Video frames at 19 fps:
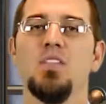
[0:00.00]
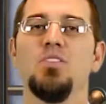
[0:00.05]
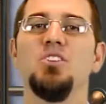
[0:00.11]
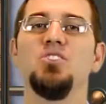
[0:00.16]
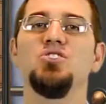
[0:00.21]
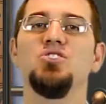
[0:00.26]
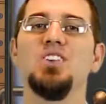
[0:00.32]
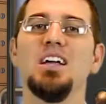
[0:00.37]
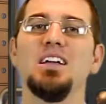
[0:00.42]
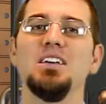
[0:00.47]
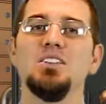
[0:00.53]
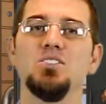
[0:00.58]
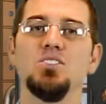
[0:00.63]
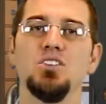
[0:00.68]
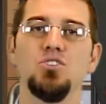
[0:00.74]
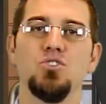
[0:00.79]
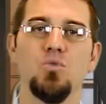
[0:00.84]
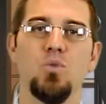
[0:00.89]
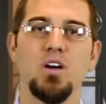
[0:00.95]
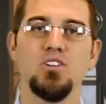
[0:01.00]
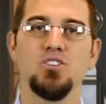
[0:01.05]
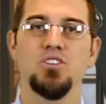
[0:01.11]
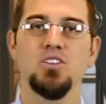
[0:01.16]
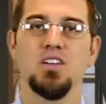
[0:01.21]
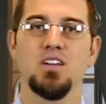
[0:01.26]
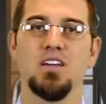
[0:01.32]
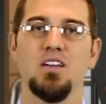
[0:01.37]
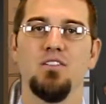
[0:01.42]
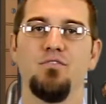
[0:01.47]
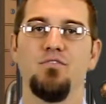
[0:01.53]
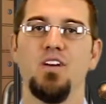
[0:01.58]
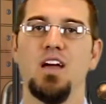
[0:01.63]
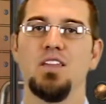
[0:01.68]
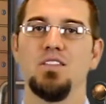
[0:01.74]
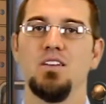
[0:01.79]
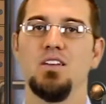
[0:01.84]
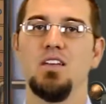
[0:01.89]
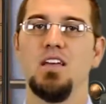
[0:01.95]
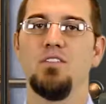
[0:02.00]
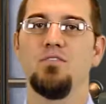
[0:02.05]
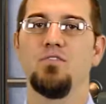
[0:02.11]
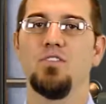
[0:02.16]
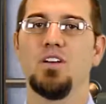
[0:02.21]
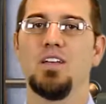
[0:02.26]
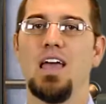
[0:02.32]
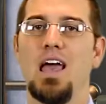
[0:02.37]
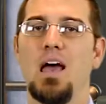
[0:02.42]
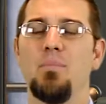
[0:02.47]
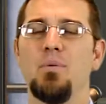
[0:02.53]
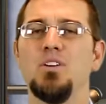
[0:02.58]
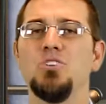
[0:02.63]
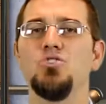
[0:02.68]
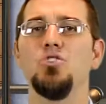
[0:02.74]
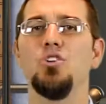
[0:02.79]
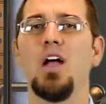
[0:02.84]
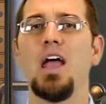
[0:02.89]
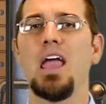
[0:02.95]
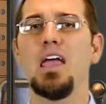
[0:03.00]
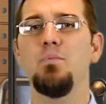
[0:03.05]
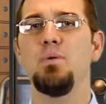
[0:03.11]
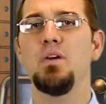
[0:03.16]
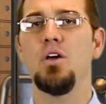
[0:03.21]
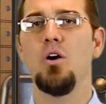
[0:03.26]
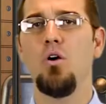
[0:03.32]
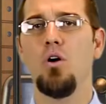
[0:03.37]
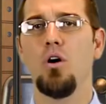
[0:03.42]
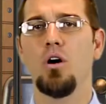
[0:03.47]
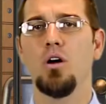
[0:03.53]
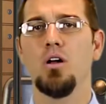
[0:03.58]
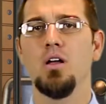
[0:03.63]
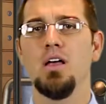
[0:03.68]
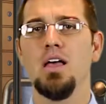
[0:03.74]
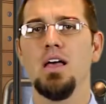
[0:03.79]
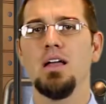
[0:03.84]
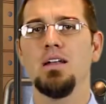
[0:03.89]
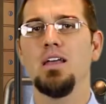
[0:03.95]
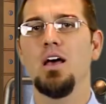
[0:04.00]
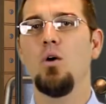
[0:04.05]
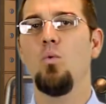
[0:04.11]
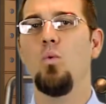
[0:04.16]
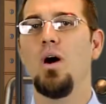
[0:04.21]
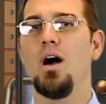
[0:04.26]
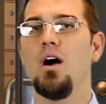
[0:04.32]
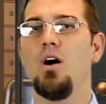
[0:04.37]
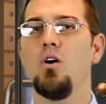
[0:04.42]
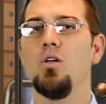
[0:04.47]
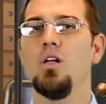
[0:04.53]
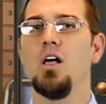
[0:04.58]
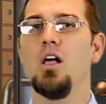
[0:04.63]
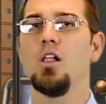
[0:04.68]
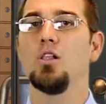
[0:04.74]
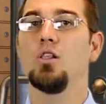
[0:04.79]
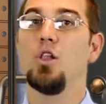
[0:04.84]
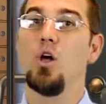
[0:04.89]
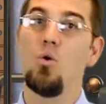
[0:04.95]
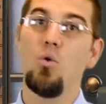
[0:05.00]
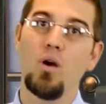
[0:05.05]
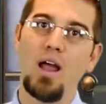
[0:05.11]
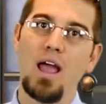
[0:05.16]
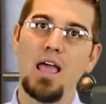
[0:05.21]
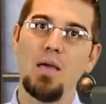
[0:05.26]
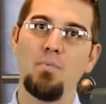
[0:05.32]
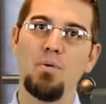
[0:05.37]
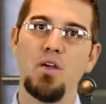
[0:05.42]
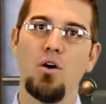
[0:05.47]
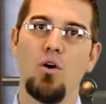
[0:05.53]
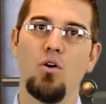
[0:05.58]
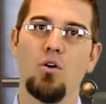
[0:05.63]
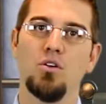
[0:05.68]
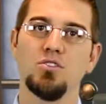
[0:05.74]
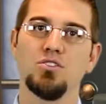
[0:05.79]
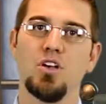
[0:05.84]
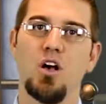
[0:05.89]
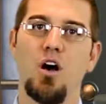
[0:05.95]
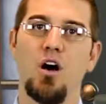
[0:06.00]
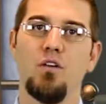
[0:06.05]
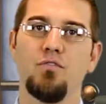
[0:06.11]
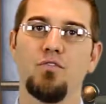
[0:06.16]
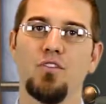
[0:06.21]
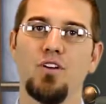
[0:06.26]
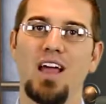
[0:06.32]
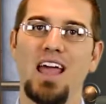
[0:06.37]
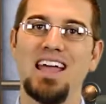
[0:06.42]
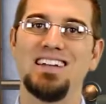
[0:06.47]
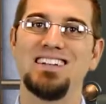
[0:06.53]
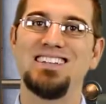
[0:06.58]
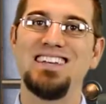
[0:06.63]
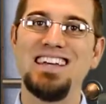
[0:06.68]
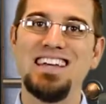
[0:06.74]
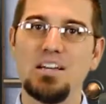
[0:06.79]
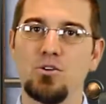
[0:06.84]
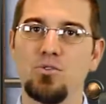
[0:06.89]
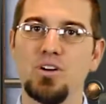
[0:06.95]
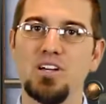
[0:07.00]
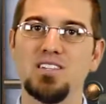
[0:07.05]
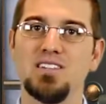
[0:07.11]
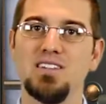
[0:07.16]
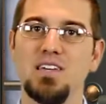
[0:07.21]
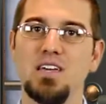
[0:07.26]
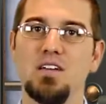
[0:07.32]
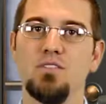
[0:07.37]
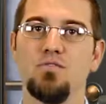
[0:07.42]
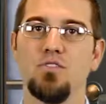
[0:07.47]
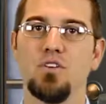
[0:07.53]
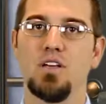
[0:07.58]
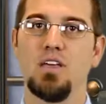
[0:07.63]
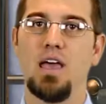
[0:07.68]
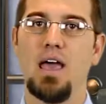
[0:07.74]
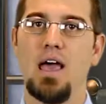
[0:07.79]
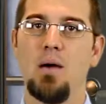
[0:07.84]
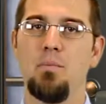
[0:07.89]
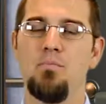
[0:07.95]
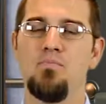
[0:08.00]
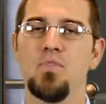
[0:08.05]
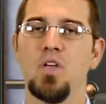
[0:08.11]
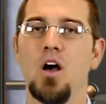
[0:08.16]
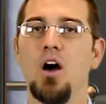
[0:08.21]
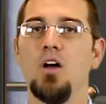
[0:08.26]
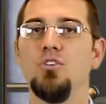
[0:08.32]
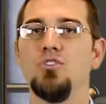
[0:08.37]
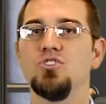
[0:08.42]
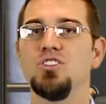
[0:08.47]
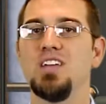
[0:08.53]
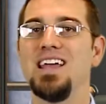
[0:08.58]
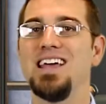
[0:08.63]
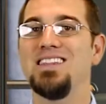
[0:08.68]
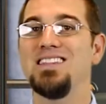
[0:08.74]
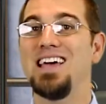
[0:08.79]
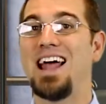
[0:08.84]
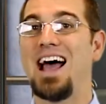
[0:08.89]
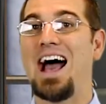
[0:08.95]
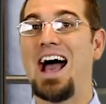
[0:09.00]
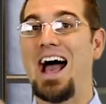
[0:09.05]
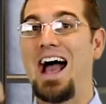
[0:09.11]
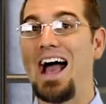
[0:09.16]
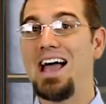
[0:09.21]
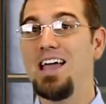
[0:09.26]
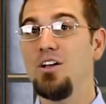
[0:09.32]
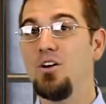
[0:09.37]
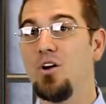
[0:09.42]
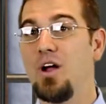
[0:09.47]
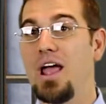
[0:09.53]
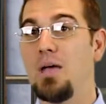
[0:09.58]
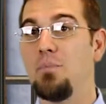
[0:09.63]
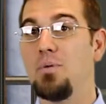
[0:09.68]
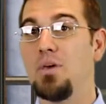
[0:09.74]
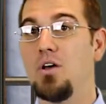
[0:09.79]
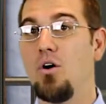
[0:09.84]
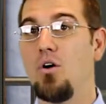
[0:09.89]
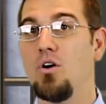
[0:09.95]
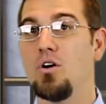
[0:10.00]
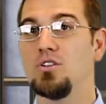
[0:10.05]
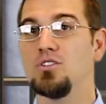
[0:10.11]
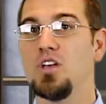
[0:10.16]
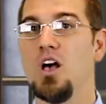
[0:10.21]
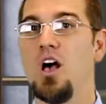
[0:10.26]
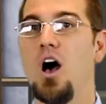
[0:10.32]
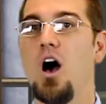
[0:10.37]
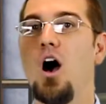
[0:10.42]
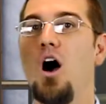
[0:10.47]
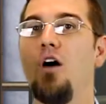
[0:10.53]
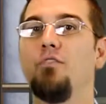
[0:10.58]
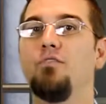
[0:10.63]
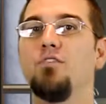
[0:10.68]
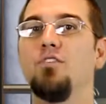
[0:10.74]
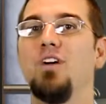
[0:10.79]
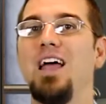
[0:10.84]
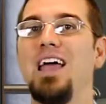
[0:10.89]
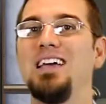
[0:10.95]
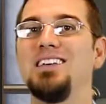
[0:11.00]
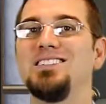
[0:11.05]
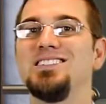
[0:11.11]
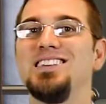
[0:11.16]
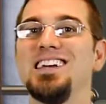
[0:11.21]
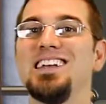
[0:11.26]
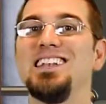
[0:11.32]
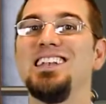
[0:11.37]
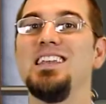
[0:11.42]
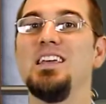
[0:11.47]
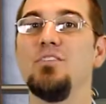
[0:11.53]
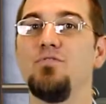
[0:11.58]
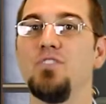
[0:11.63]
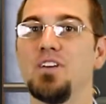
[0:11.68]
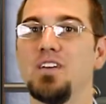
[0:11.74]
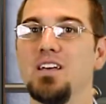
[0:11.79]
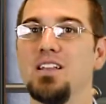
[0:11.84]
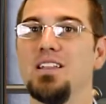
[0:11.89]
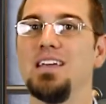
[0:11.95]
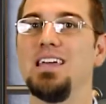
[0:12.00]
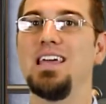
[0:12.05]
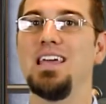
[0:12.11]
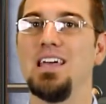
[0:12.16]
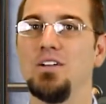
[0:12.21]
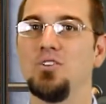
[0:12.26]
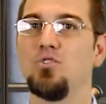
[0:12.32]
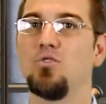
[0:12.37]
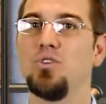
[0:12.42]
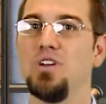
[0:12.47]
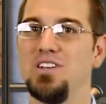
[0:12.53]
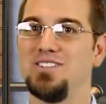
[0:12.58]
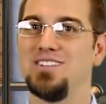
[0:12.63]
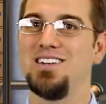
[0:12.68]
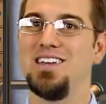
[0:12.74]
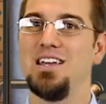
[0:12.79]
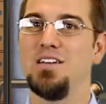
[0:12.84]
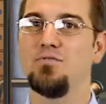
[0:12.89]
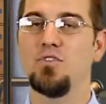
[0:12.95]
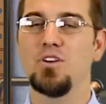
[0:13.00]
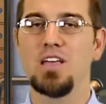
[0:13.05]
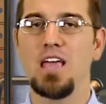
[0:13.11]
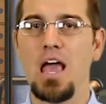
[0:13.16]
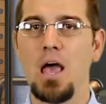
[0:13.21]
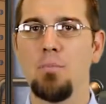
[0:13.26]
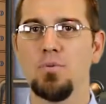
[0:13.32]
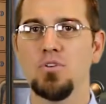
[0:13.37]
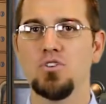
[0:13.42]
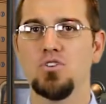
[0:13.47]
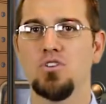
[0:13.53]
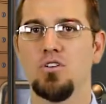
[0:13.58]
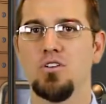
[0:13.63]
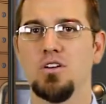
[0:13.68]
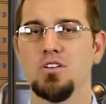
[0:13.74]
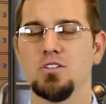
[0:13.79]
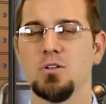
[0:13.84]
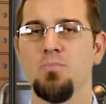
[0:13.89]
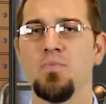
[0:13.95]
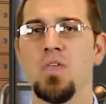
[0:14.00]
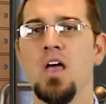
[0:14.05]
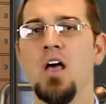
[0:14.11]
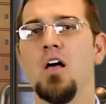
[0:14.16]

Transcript: The second situation that can affect the need for GAP is your APR. Now, while lower APRs offer a decreased need for GAP, understand that higher APRs offer a significantly increased need for GAP insurance.